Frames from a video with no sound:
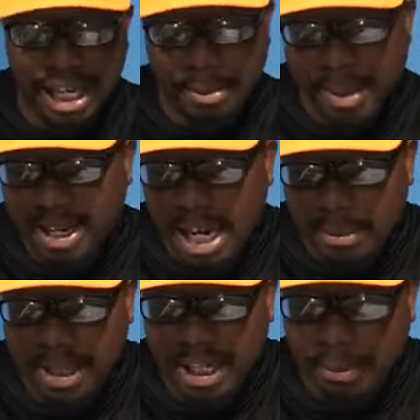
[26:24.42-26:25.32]
But they may
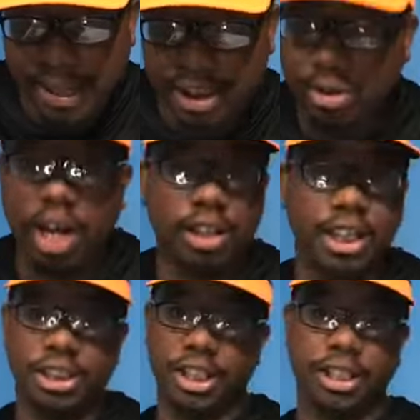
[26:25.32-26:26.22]
not be the best
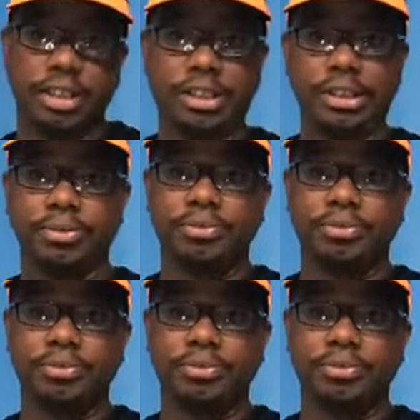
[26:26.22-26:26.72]
quality of jigs.